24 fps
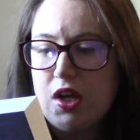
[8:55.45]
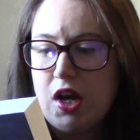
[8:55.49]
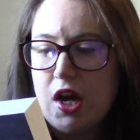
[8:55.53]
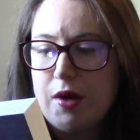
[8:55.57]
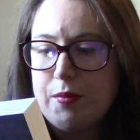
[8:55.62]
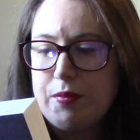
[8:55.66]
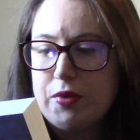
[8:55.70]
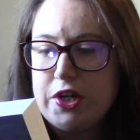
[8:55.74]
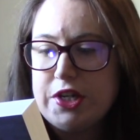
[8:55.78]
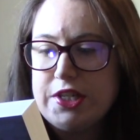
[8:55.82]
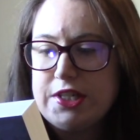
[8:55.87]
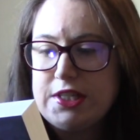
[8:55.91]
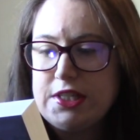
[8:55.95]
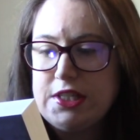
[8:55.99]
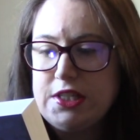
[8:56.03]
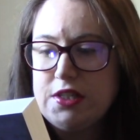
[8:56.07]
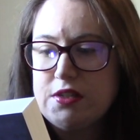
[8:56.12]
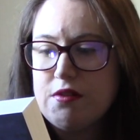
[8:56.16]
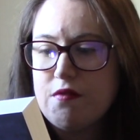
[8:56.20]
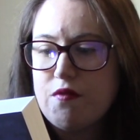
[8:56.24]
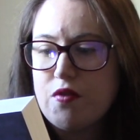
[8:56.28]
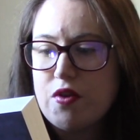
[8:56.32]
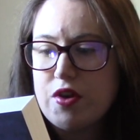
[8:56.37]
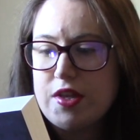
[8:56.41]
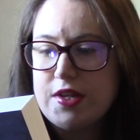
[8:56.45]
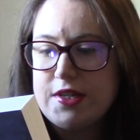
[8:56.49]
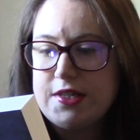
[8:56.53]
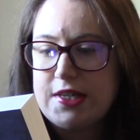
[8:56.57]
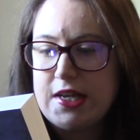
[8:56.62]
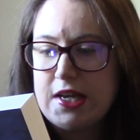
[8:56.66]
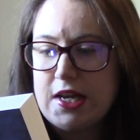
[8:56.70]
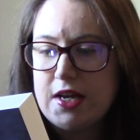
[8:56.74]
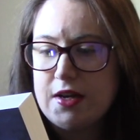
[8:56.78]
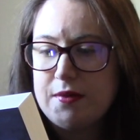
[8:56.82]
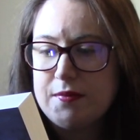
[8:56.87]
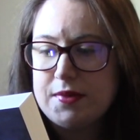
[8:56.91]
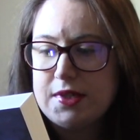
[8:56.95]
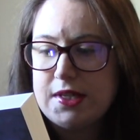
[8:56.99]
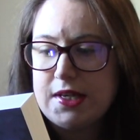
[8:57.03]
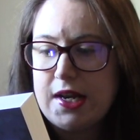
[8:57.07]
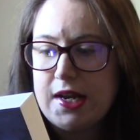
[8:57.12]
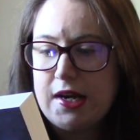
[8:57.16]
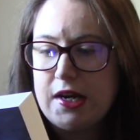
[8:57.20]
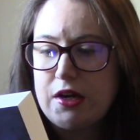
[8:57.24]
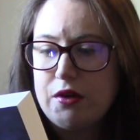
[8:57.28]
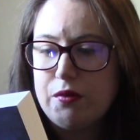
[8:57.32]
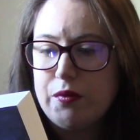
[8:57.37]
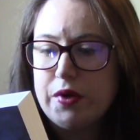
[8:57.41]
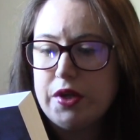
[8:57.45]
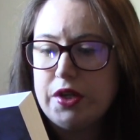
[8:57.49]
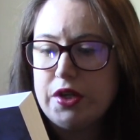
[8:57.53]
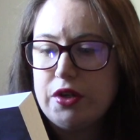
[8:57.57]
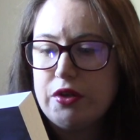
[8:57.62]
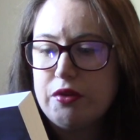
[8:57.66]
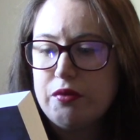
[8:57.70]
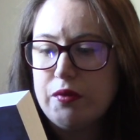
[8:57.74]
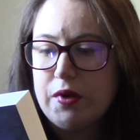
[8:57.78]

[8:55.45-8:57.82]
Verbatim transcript: a prison for the damned, and anyone who